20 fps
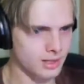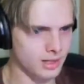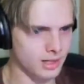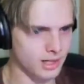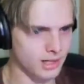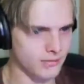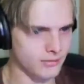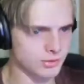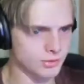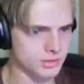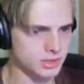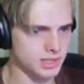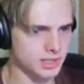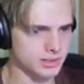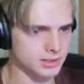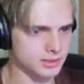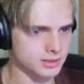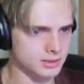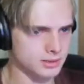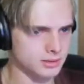I have those
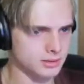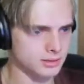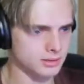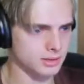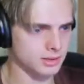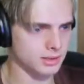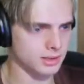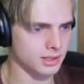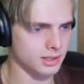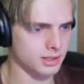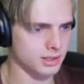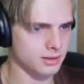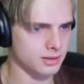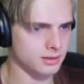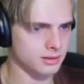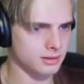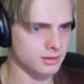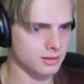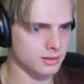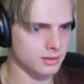constantly. I hate
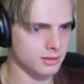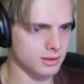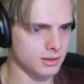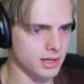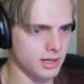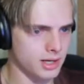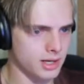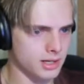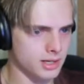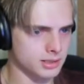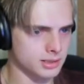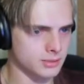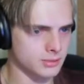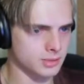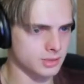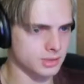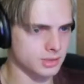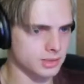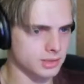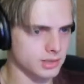it. Okay, axe. I'm
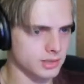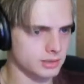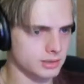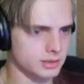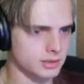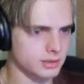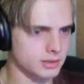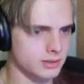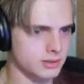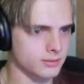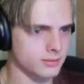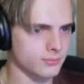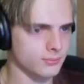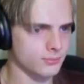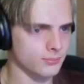gonna need that later.